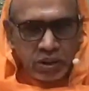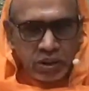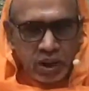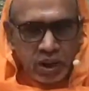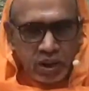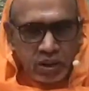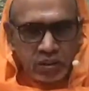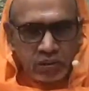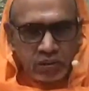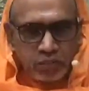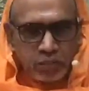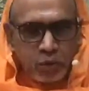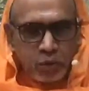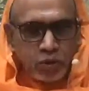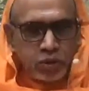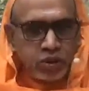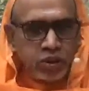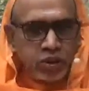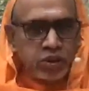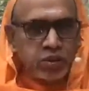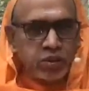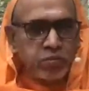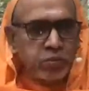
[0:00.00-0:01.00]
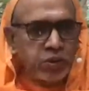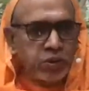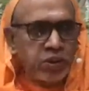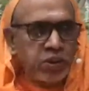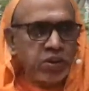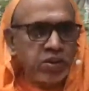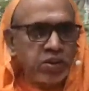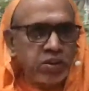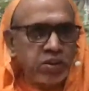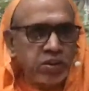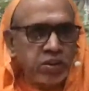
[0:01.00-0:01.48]
thought process
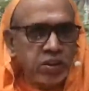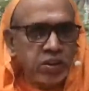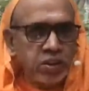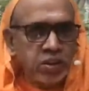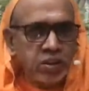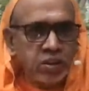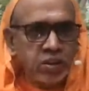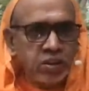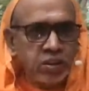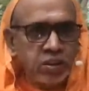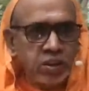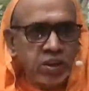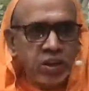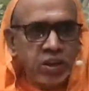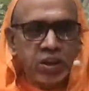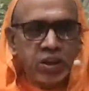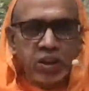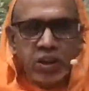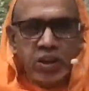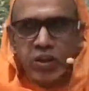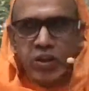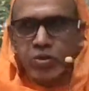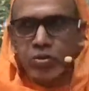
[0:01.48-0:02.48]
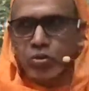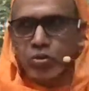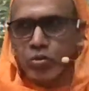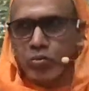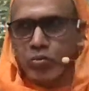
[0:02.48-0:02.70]
begins, the entire